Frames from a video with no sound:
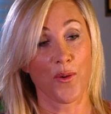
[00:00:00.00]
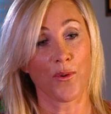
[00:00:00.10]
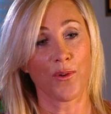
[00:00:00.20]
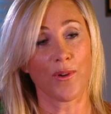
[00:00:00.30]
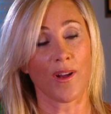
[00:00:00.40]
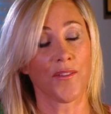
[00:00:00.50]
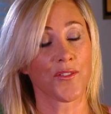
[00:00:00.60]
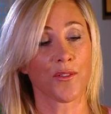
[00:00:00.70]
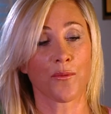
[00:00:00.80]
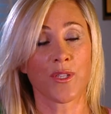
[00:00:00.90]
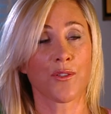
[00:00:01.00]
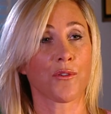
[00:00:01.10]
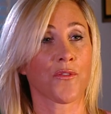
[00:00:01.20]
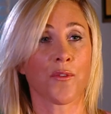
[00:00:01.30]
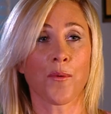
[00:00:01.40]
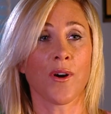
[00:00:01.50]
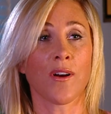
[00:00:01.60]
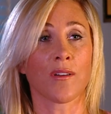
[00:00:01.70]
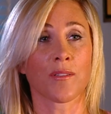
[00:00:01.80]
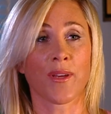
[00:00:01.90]
Well, after we talked for a
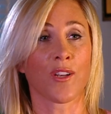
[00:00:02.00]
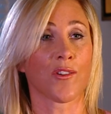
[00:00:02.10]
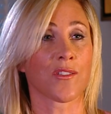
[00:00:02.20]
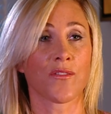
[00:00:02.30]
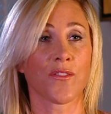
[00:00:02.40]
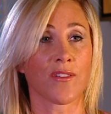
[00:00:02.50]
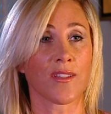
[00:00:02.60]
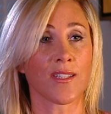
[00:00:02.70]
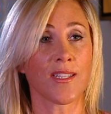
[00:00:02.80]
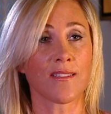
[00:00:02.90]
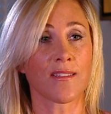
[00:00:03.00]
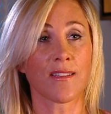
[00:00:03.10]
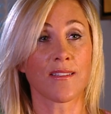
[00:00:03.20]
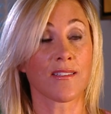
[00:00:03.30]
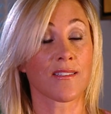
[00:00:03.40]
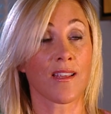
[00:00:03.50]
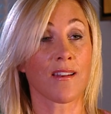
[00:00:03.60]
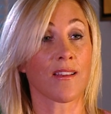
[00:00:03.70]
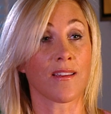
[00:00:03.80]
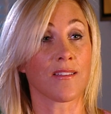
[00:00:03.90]
while about lots of different things, and then just
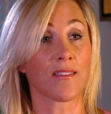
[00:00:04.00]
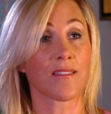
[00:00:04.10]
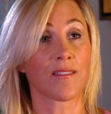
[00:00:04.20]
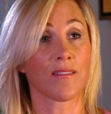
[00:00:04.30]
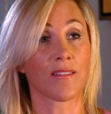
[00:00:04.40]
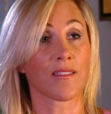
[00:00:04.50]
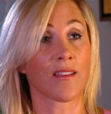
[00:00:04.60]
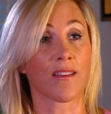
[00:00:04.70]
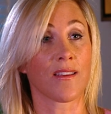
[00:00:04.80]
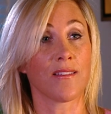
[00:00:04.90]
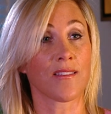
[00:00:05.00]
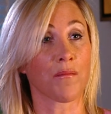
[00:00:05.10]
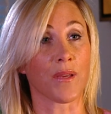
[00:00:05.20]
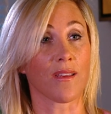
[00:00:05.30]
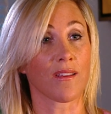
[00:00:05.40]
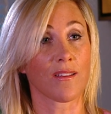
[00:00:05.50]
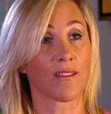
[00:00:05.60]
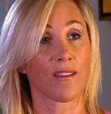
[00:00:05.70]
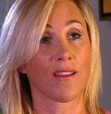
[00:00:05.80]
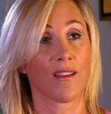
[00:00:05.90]
suddenly he just started kissing me.
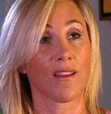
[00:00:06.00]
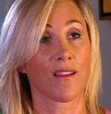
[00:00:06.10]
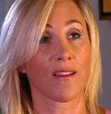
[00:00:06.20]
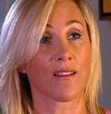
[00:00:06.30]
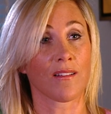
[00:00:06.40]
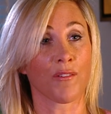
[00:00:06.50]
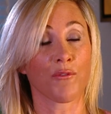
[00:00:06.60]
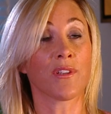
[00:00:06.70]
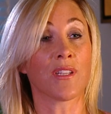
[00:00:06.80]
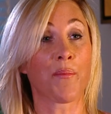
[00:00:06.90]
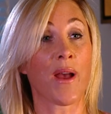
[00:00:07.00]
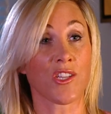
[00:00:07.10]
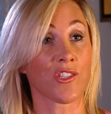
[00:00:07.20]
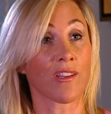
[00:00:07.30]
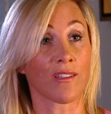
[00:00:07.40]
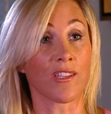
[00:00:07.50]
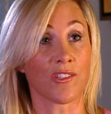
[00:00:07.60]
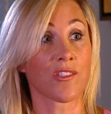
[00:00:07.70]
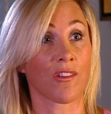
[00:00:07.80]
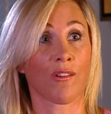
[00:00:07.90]
Like, really passionately,
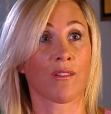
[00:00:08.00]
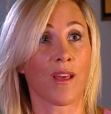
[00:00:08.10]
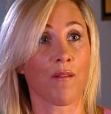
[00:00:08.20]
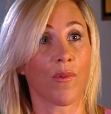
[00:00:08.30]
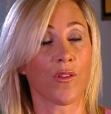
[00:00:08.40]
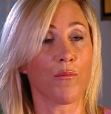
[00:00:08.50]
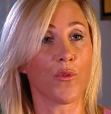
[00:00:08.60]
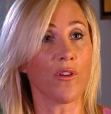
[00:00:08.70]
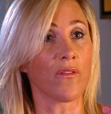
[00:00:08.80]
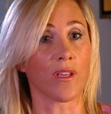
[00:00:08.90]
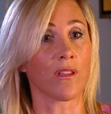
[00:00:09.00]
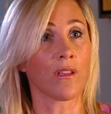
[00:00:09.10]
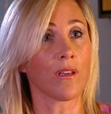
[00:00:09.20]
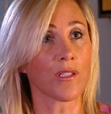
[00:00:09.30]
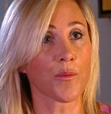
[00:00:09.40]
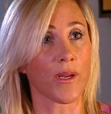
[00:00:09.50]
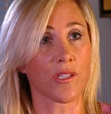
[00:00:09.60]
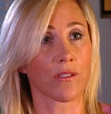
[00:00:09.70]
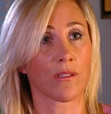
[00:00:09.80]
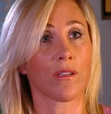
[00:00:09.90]
just like on the movie in The English
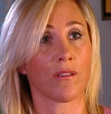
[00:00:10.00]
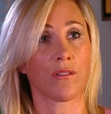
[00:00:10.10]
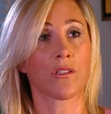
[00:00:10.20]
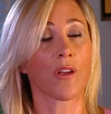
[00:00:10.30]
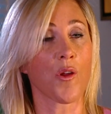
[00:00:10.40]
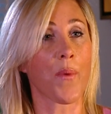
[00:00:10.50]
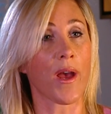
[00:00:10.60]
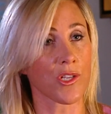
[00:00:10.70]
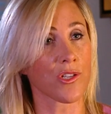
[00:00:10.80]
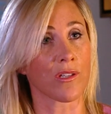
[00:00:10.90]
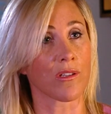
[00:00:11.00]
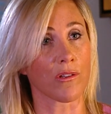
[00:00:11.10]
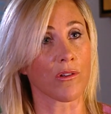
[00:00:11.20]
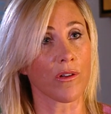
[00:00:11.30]
Patient, like, he's so passionate, you